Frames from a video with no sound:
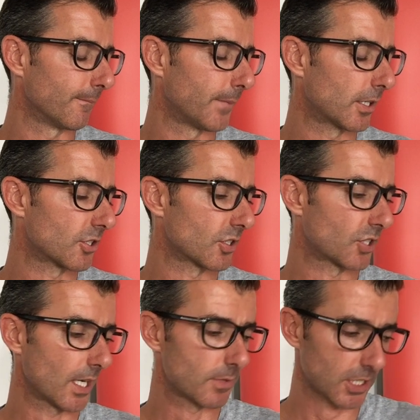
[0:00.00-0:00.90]
Because as
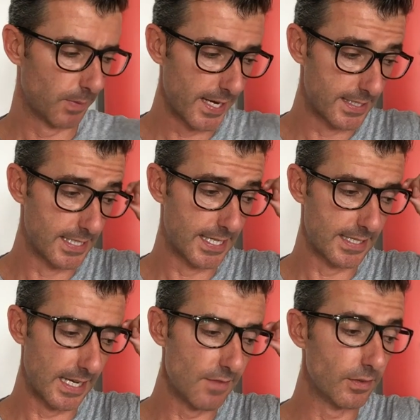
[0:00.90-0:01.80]
James explains, he
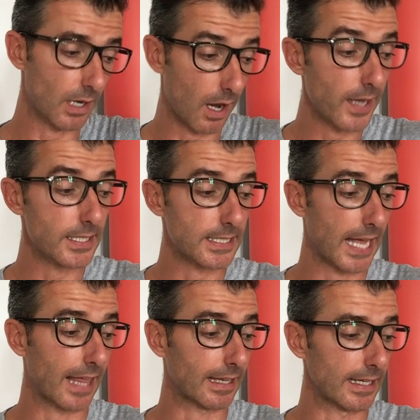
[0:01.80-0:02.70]
says even the lightest
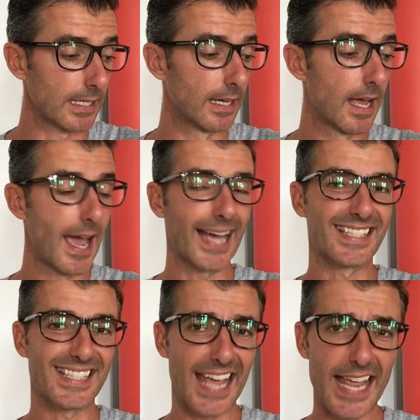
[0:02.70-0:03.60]
athlete
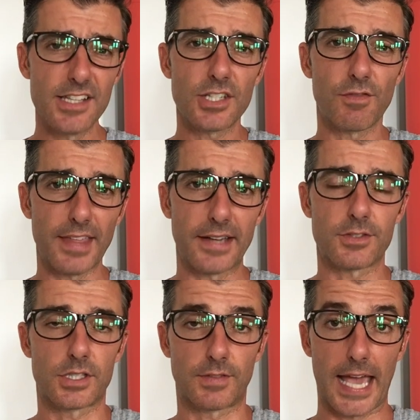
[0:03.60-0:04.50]
has tens of
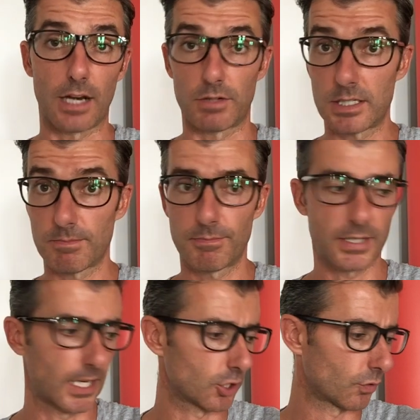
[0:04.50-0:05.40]
thousands of calories,
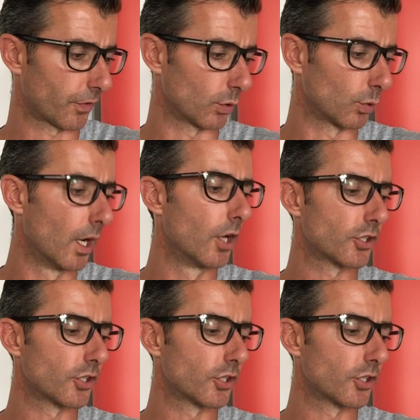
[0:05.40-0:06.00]
potential fuel,